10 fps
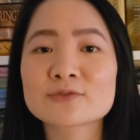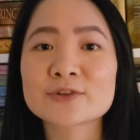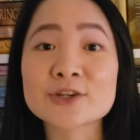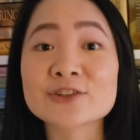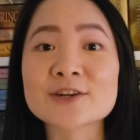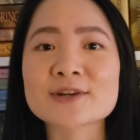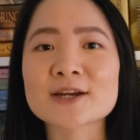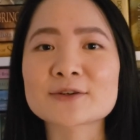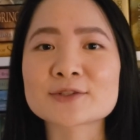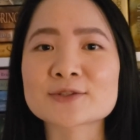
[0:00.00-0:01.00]
figuring out
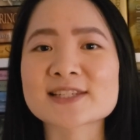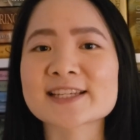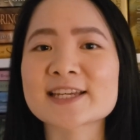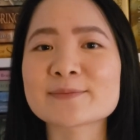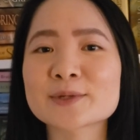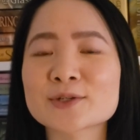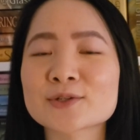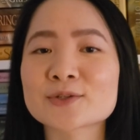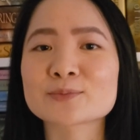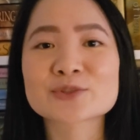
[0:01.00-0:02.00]
how to escape
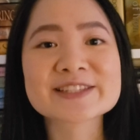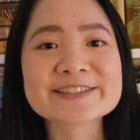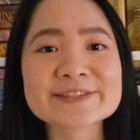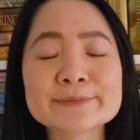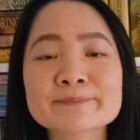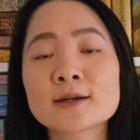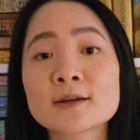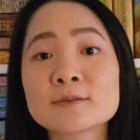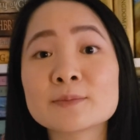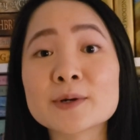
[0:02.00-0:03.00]
her prison
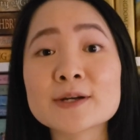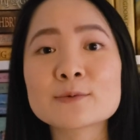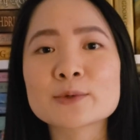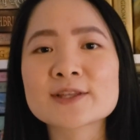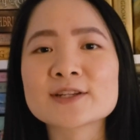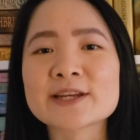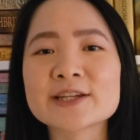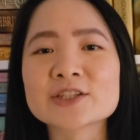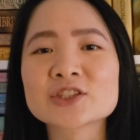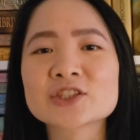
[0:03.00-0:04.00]
but with
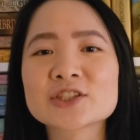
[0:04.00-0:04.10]
Inej,